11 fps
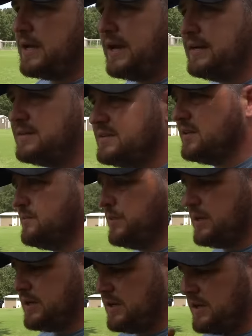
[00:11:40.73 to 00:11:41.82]
days.
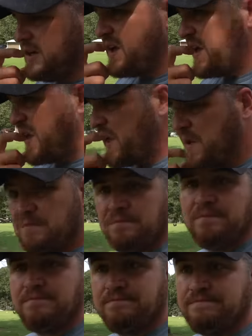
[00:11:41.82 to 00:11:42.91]
But
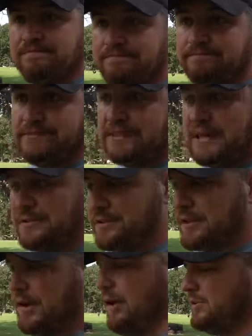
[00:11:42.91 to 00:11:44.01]
when nature
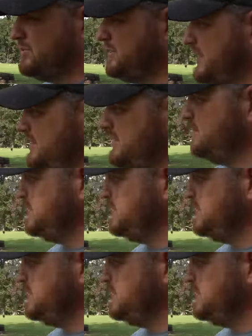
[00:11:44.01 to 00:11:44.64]
calls, you got to do